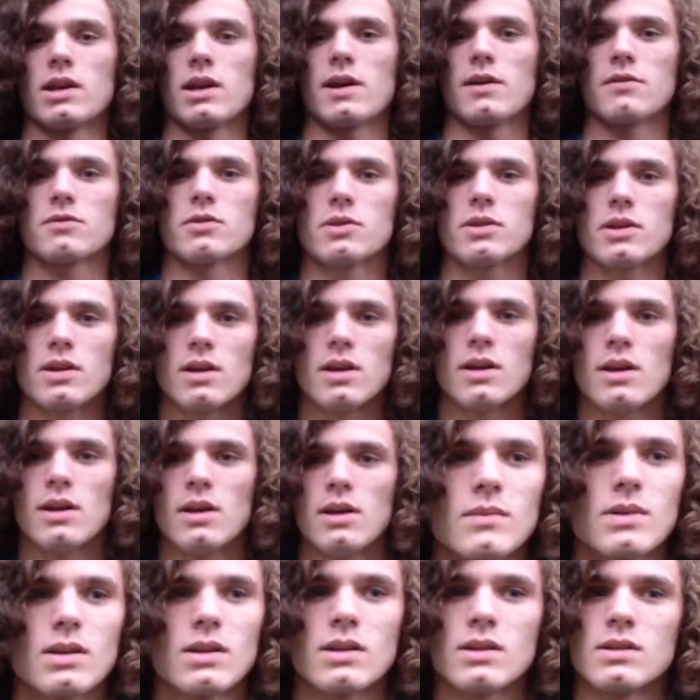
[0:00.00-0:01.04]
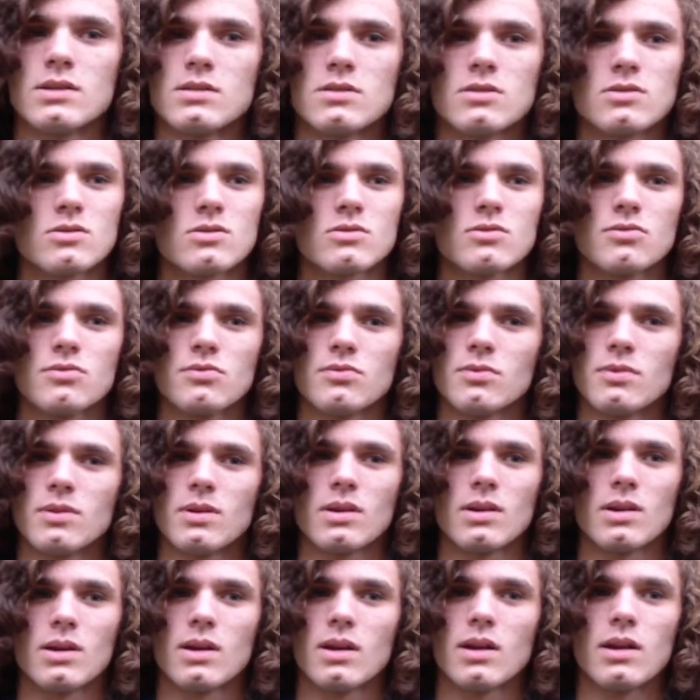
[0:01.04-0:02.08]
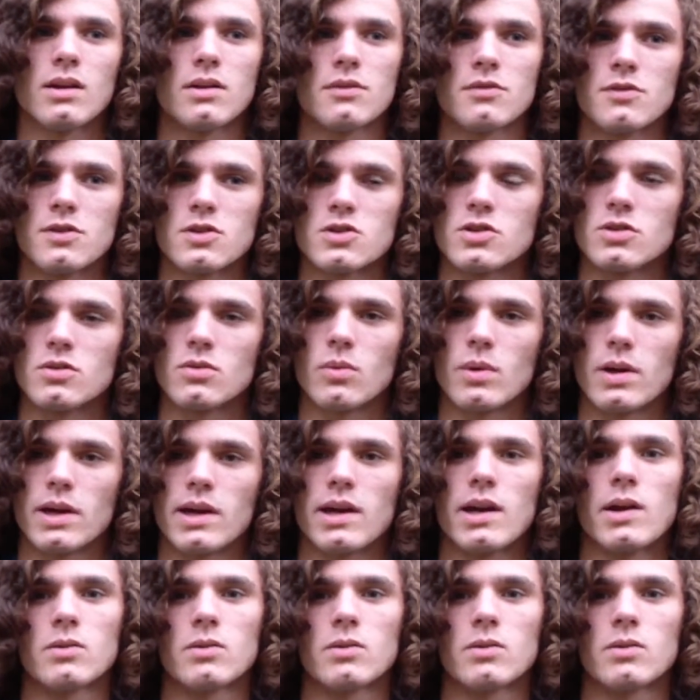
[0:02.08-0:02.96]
after it. It's an efficient way,